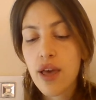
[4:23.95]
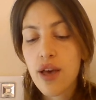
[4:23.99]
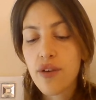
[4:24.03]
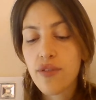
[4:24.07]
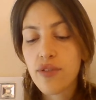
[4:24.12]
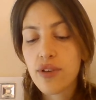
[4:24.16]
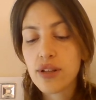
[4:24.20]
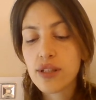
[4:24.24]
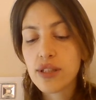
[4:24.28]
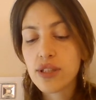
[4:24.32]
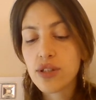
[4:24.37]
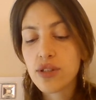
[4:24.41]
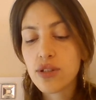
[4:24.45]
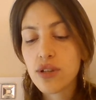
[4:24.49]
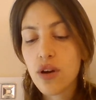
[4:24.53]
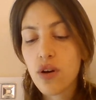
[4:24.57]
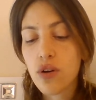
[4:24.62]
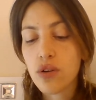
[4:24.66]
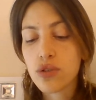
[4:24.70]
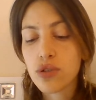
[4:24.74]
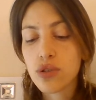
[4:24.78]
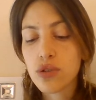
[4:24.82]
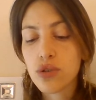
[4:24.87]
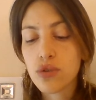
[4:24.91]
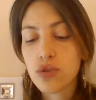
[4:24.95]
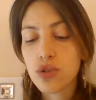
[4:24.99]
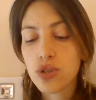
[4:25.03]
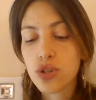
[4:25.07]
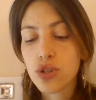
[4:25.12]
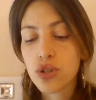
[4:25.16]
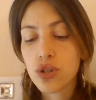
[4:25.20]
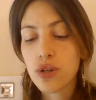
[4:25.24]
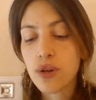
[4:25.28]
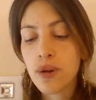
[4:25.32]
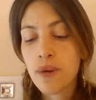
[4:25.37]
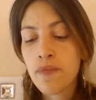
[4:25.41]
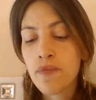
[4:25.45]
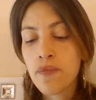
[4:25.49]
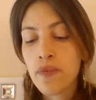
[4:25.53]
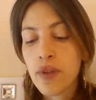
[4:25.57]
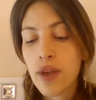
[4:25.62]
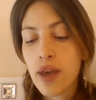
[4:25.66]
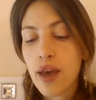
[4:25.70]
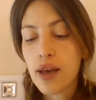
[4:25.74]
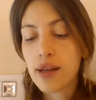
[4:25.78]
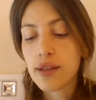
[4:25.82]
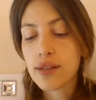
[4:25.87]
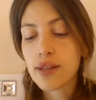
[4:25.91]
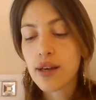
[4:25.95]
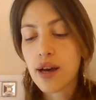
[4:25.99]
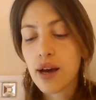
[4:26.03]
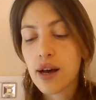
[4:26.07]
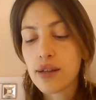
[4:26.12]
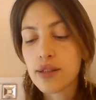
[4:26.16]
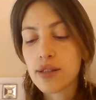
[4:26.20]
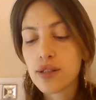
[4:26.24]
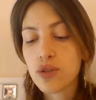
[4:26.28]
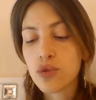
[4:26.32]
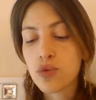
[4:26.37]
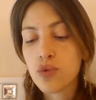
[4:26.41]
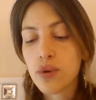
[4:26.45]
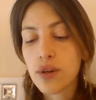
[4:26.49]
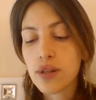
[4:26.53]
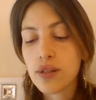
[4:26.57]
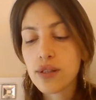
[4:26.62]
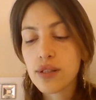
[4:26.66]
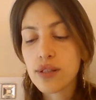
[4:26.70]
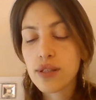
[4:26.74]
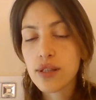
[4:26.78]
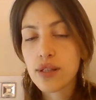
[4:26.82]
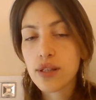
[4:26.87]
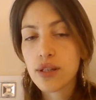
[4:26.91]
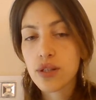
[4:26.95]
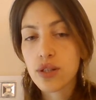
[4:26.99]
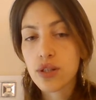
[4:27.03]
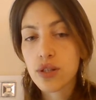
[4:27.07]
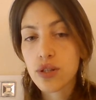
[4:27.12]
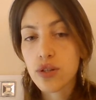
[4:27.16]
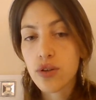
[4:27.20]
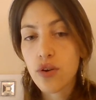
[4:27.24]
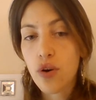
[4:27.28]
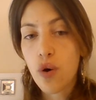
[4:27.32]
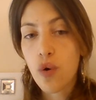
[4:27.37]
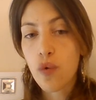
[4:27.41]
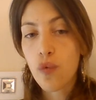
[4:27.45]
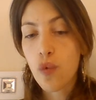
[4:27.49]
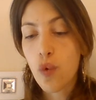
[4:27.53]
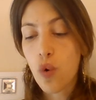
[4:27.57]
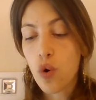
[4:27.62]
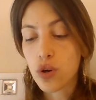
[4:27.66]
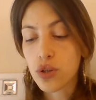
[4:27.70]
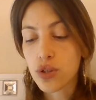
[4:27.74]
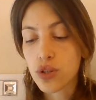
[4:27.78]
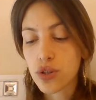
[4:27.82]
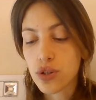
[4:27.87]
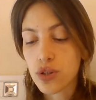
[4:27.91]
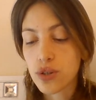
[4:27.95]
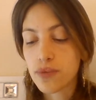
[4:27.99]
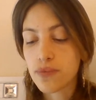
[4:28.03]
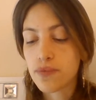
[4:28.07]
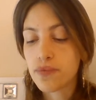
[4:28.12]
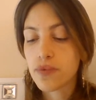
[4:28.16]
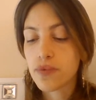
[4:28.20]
Filter the hot solution and add the 20 centiliters of water.